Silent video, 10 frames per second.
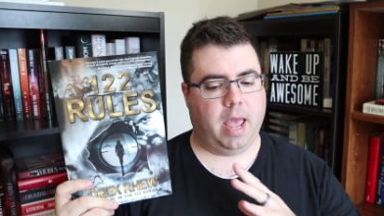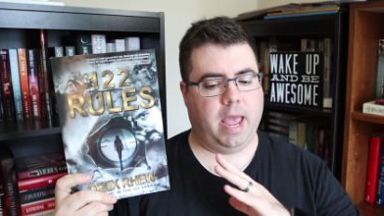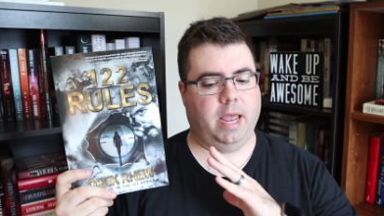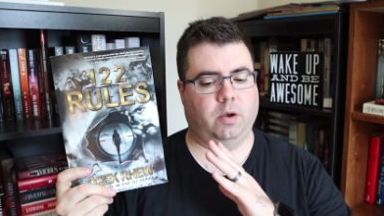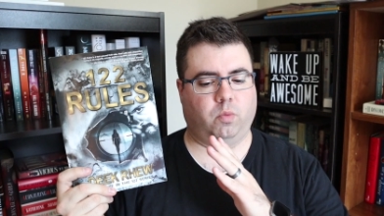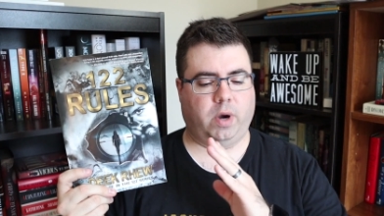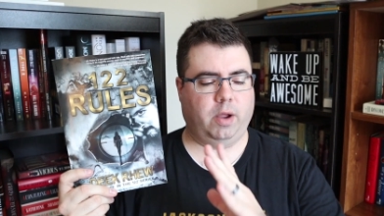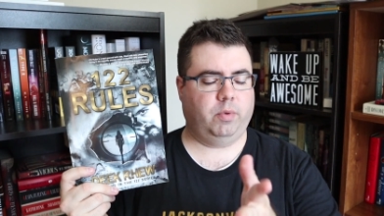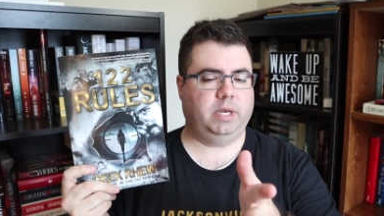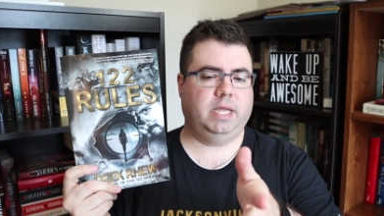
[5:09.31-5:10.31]
And
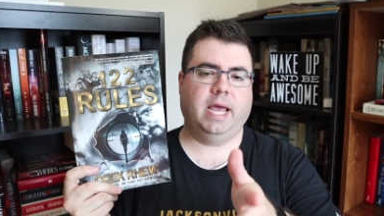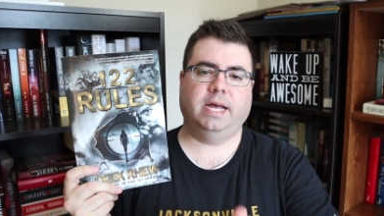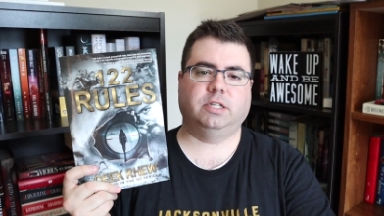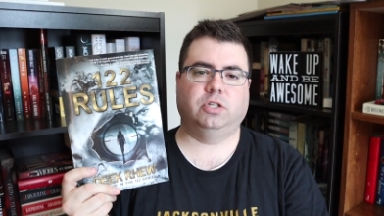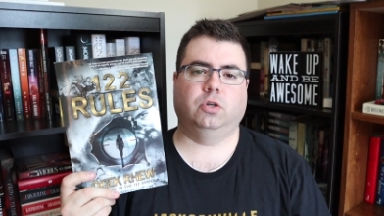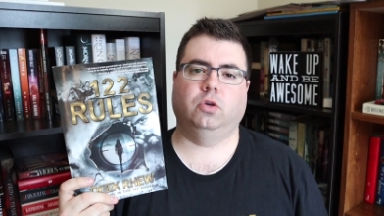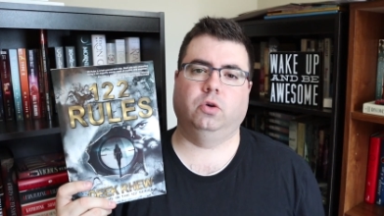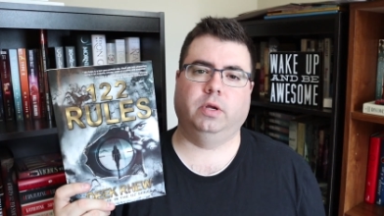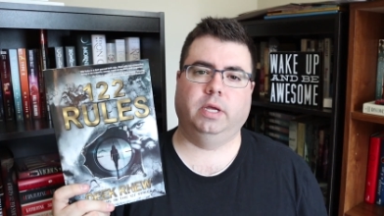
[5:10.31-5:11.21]
right when he has her